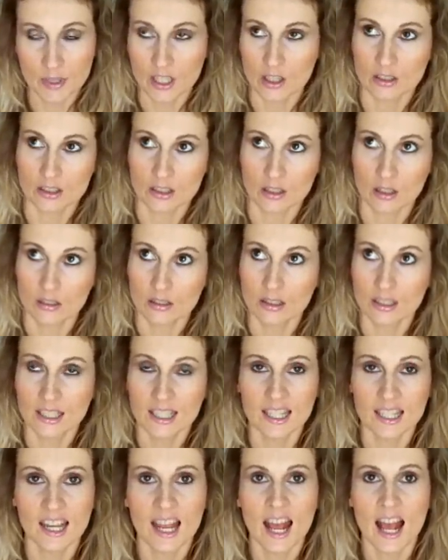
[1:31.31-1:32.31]
because
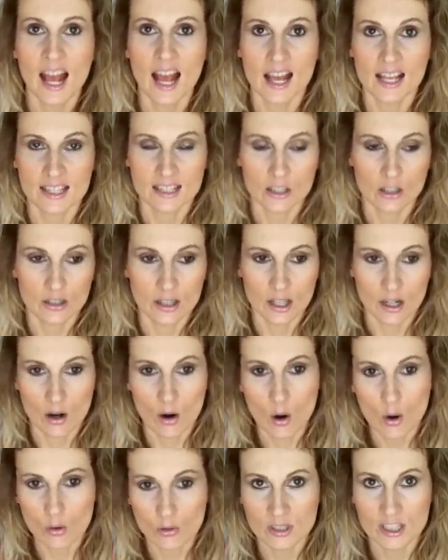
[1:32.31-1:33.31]
Caudalie has got their
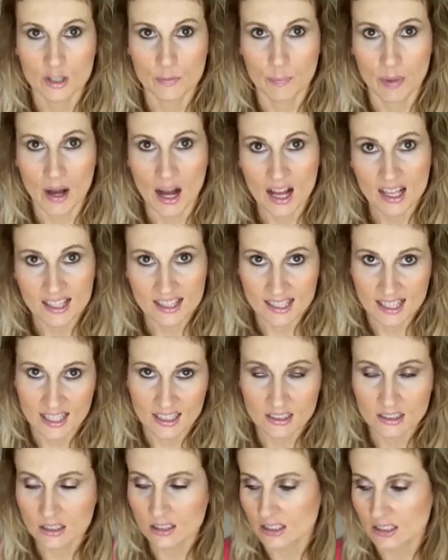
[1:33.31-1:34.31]
own spa
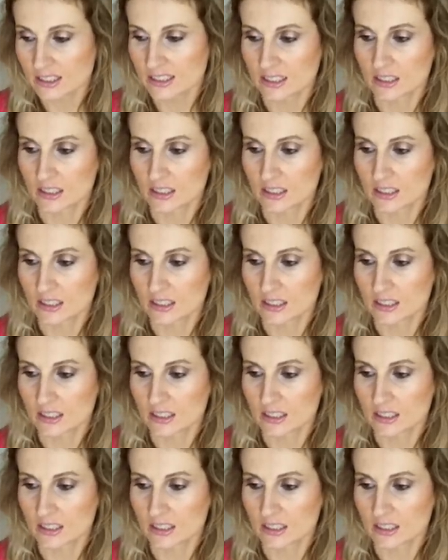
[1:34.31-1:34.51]
centers,